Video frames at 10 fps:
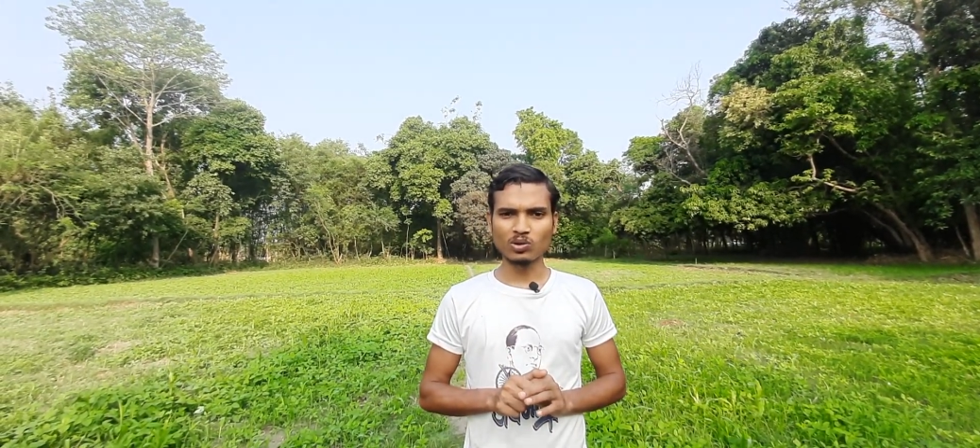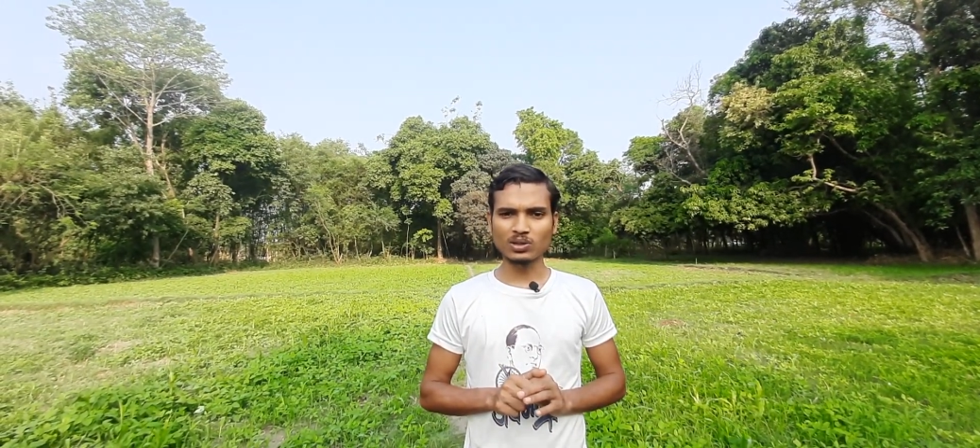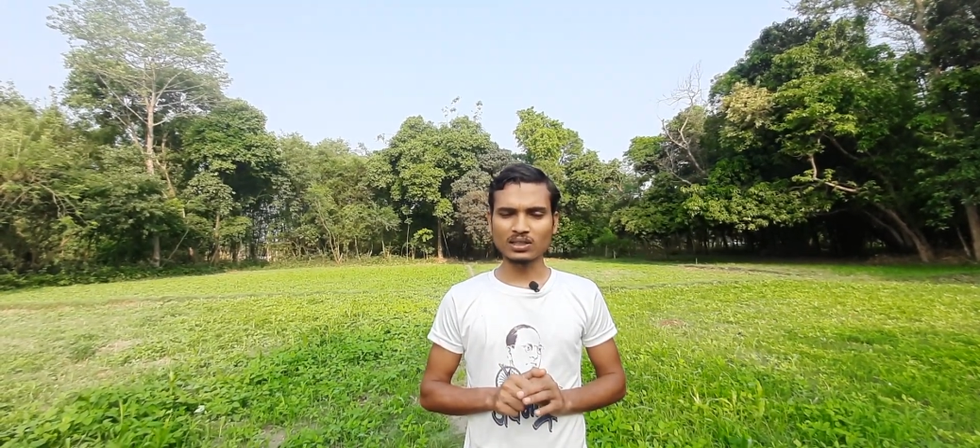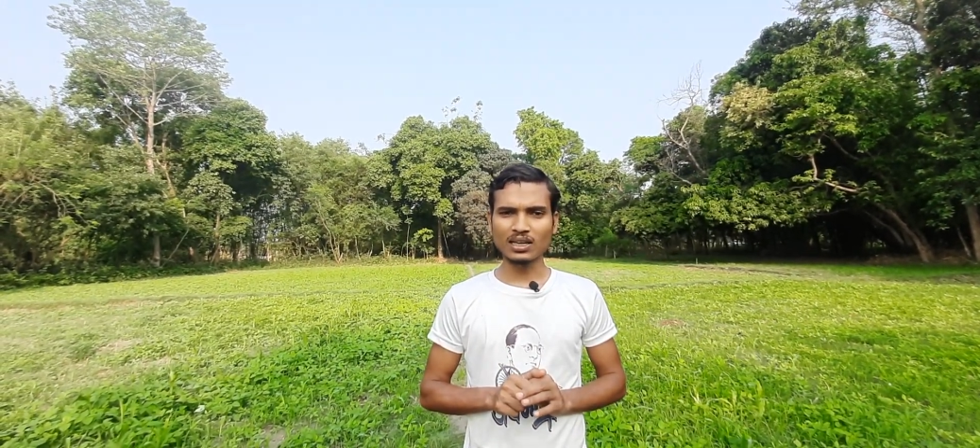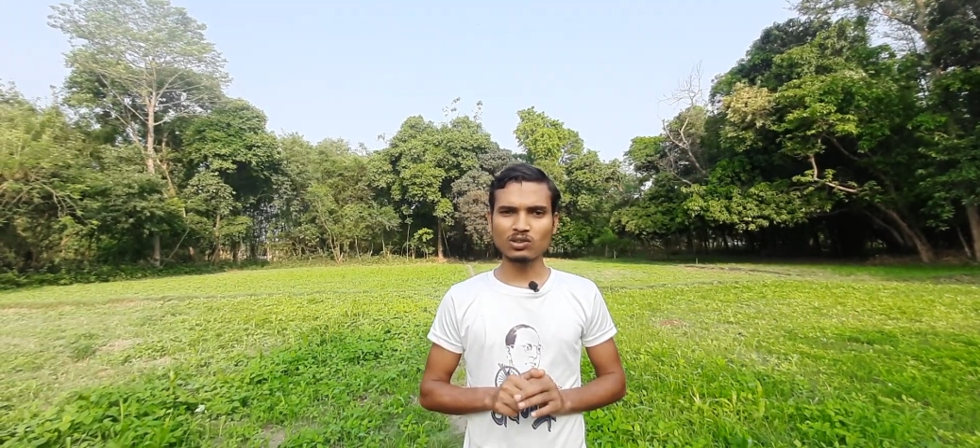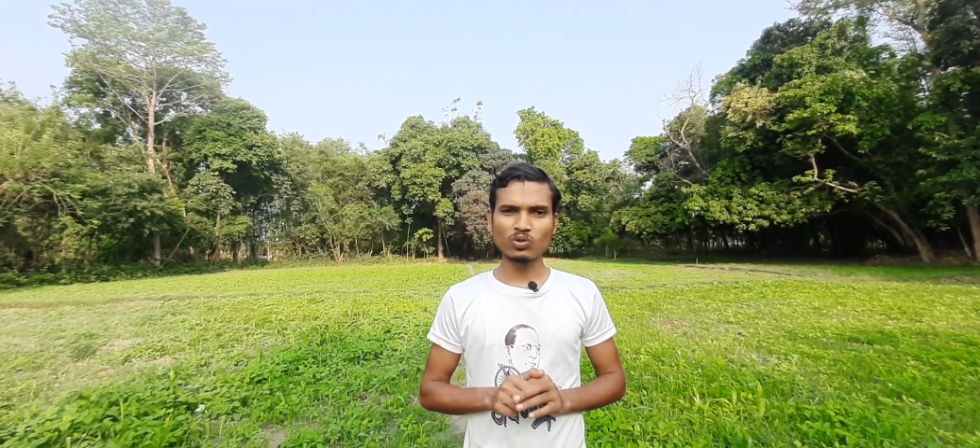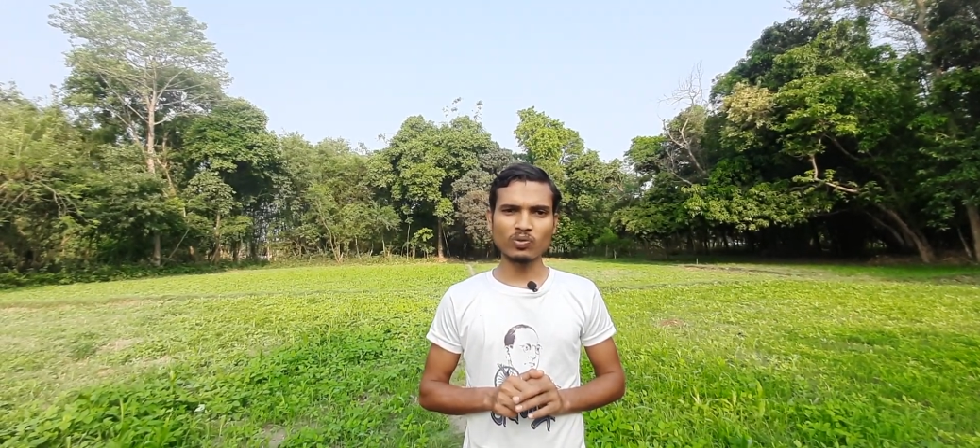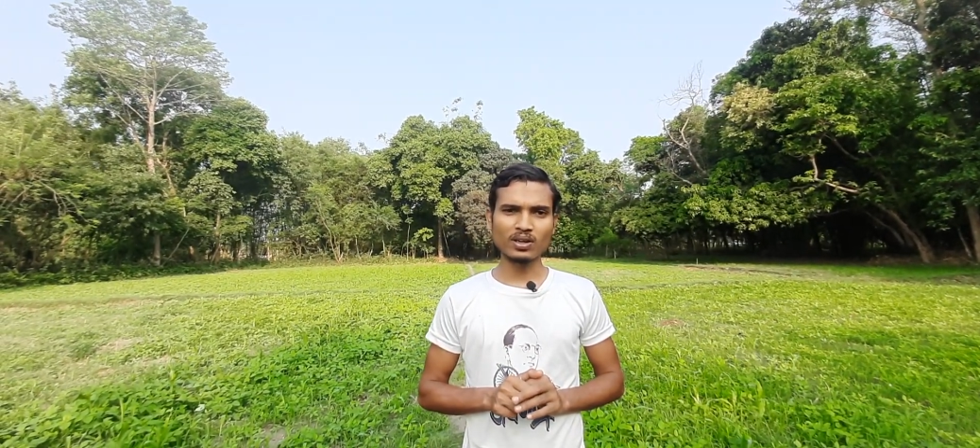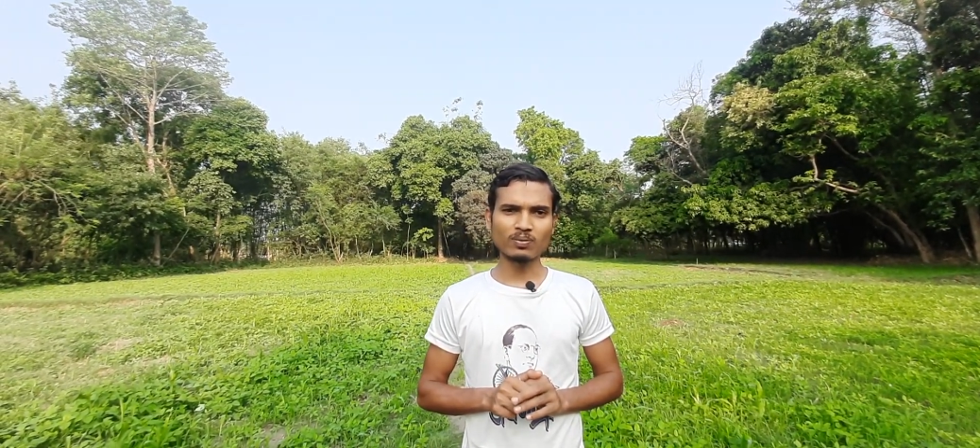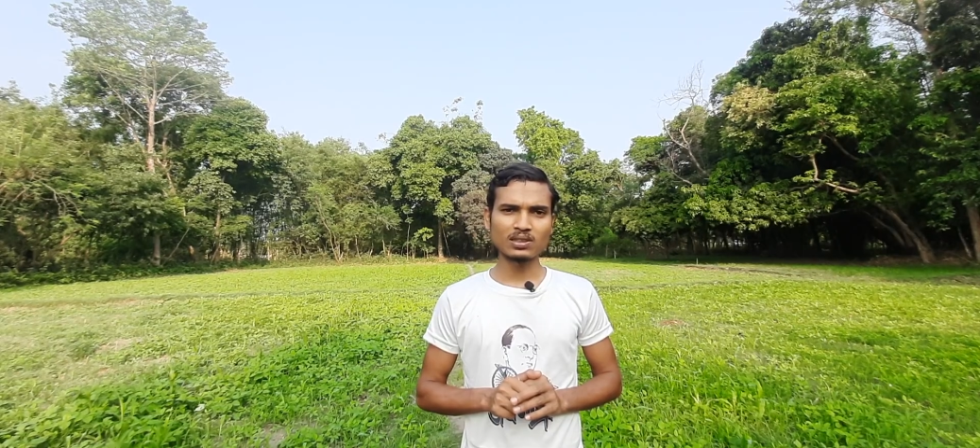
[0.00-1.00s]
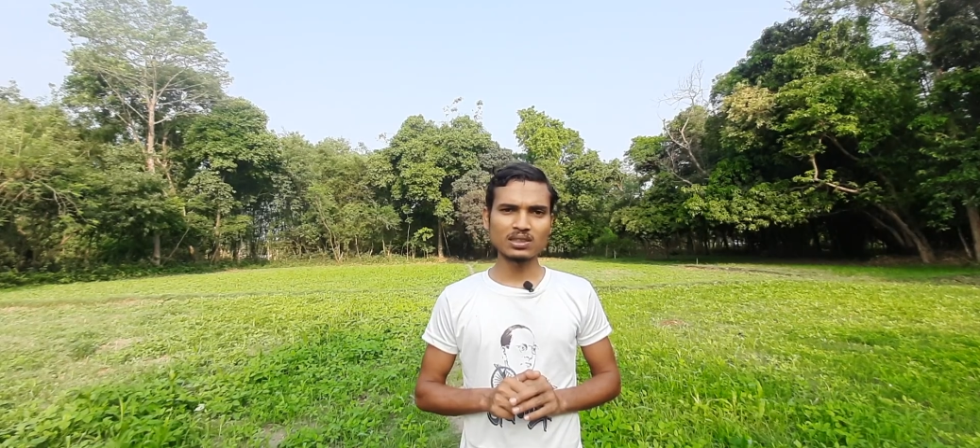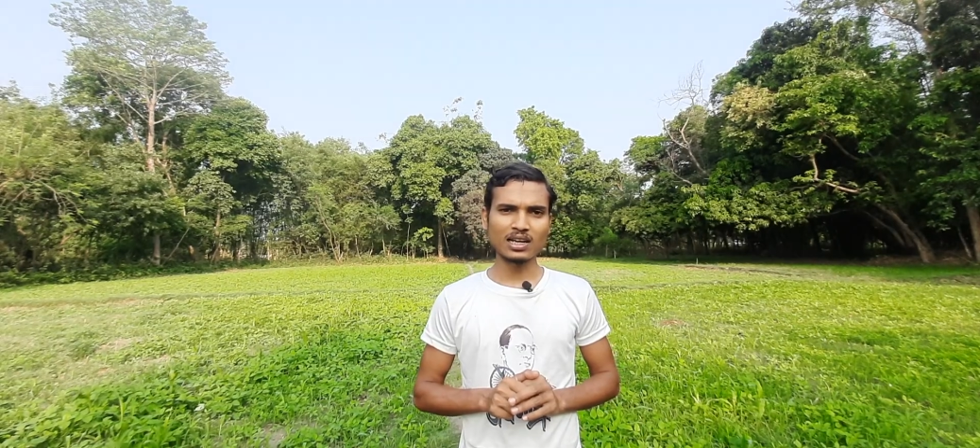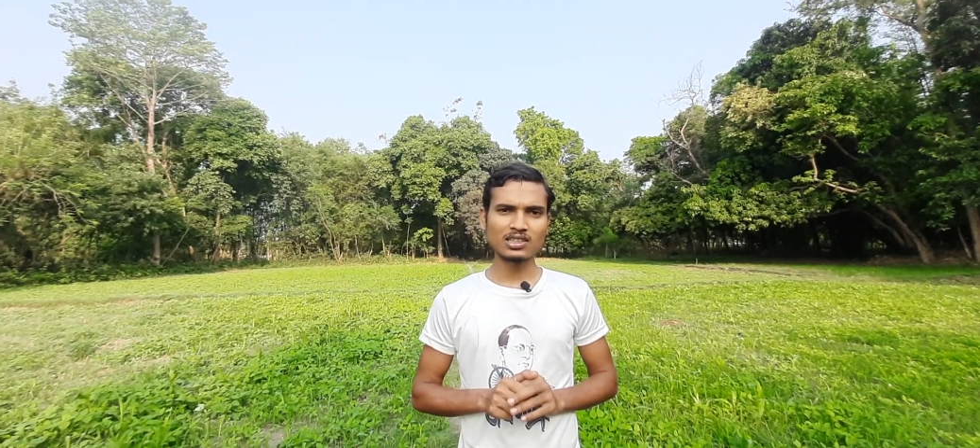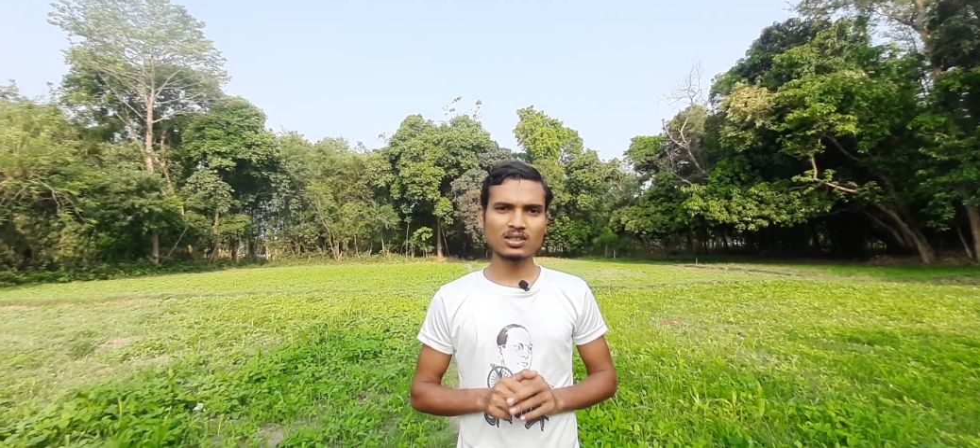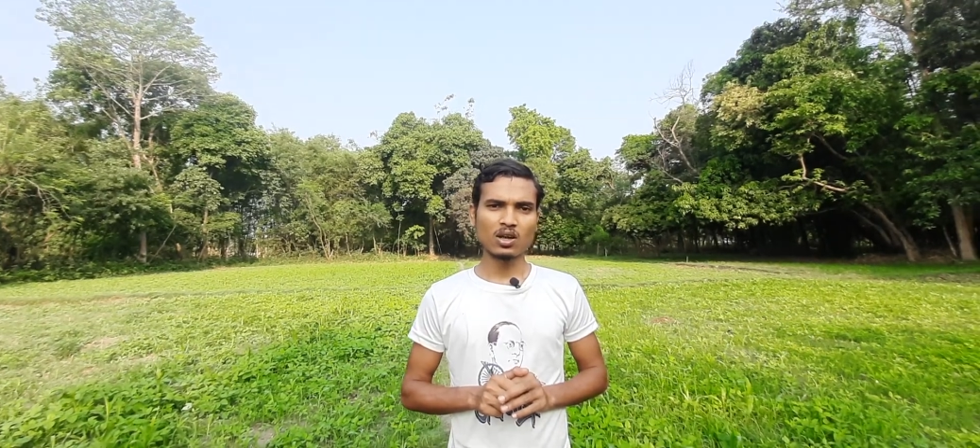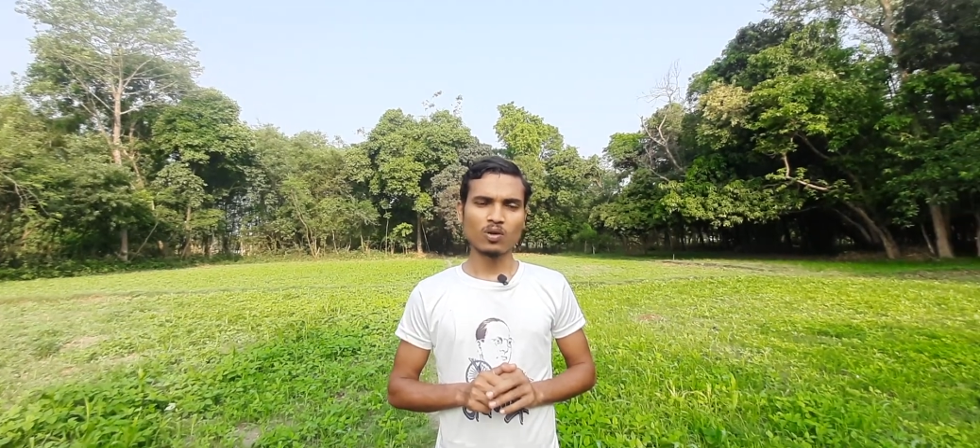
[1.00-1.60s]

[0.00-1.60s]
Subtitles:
Okay, thank you very much guys